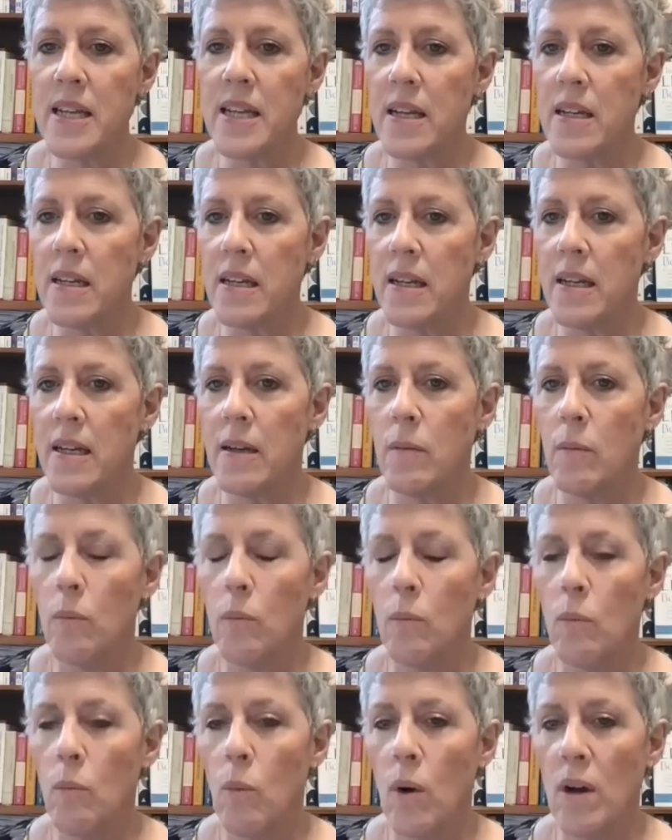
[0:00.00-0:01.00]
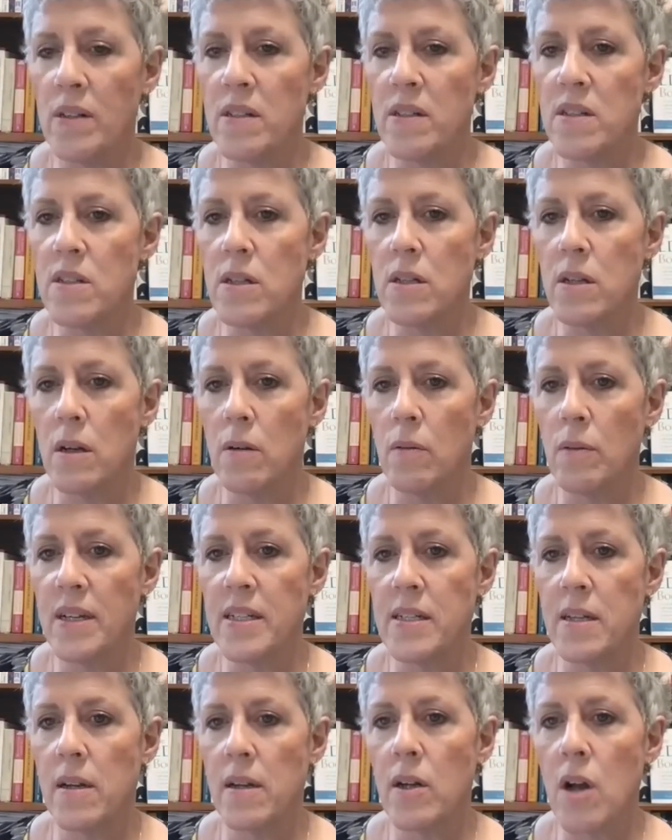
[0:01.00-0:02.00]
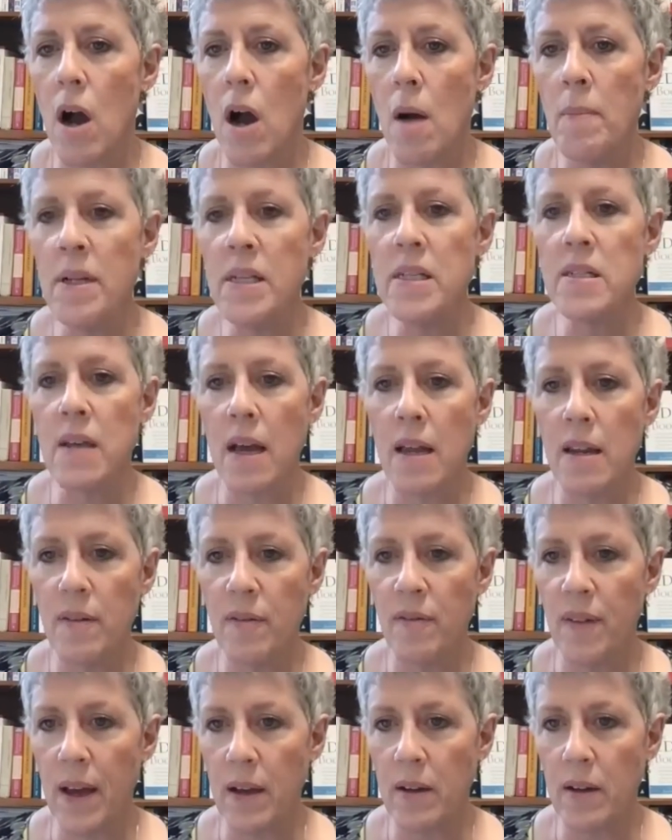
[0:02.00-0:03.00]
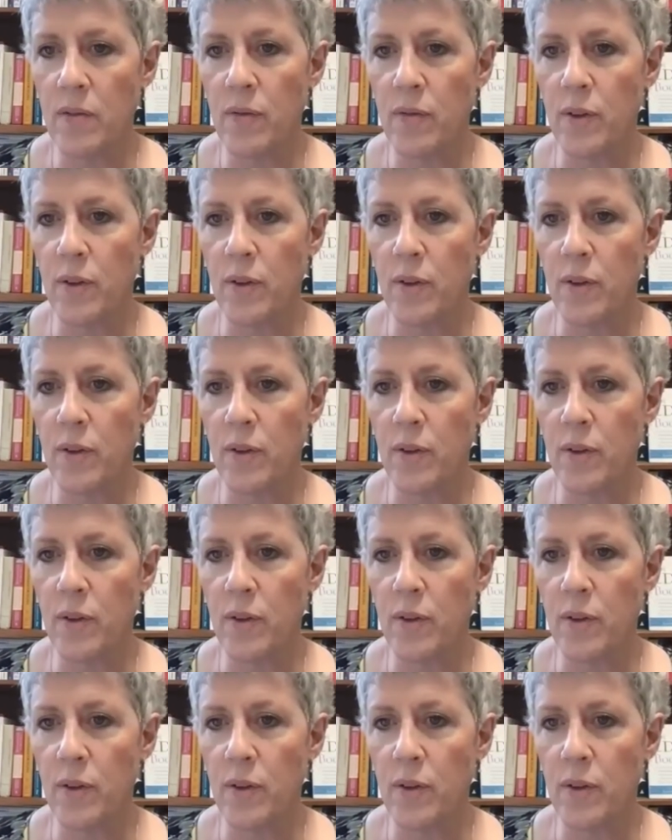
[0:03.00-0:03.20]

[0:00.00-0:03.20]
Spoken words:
attendee wants to know, is it a common side effect